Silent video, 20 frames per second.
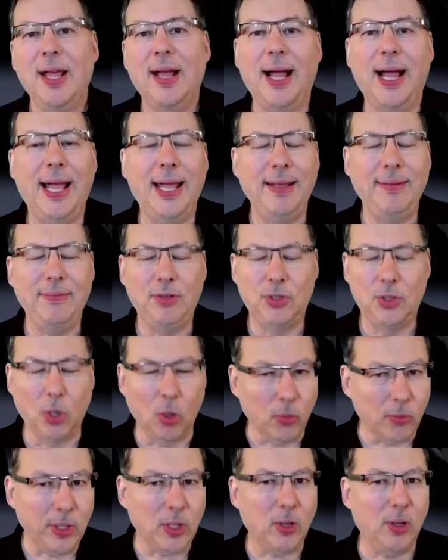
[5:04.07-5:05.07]
I don't
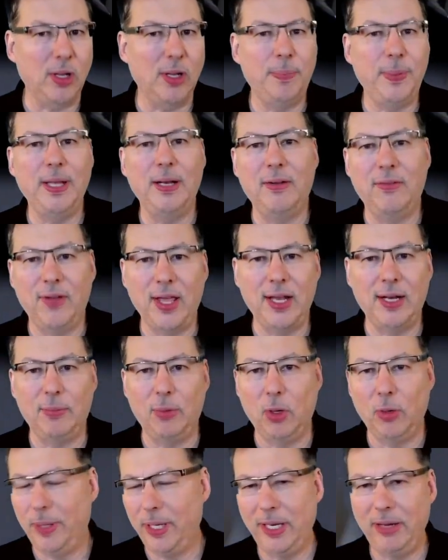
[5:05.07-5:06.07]
recall it being
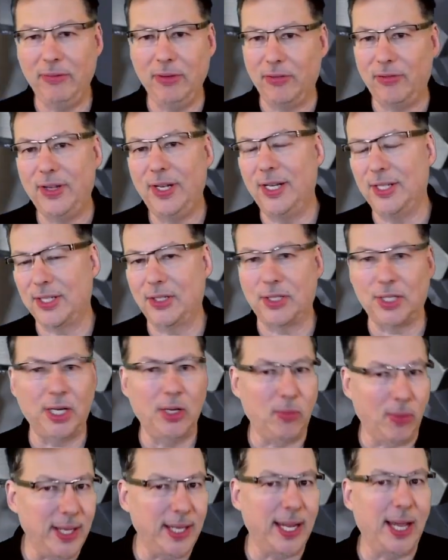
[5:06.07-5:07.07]
available, but even if it is, I'll tell you
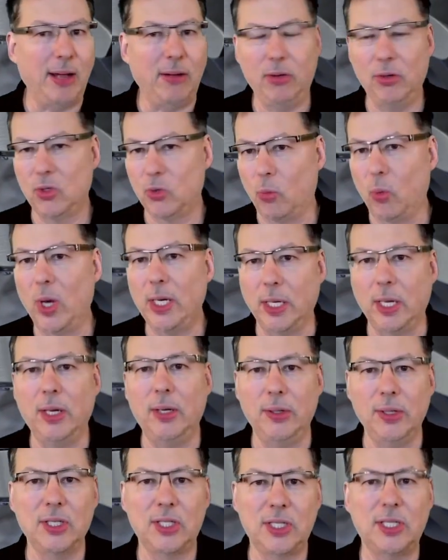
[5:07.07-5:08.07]
right now, it was one
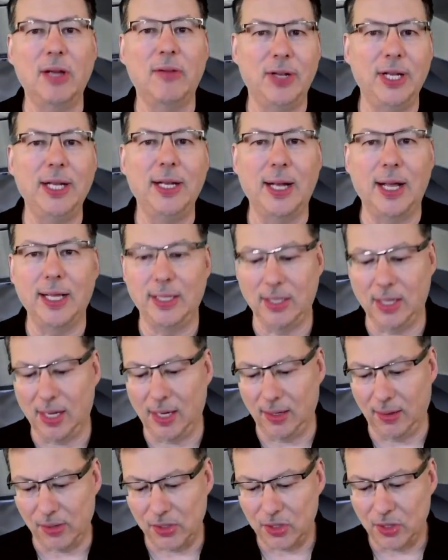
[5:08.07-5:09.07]
hundred seventy-nine
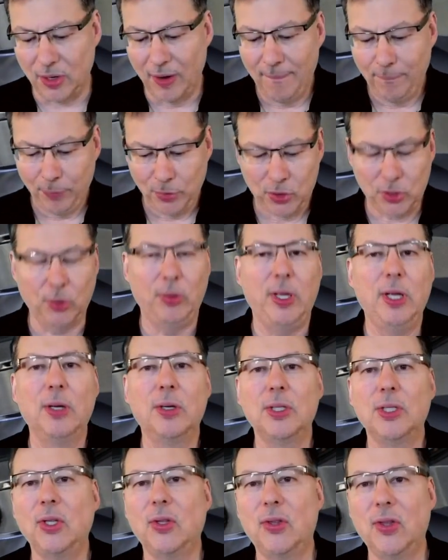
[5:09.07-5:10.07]
dollars. So
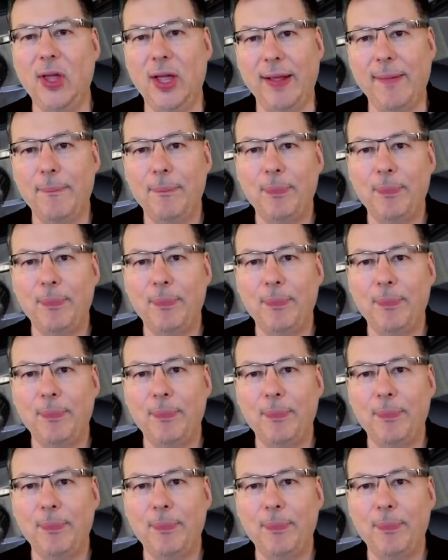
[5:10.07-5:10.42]
here's the thing,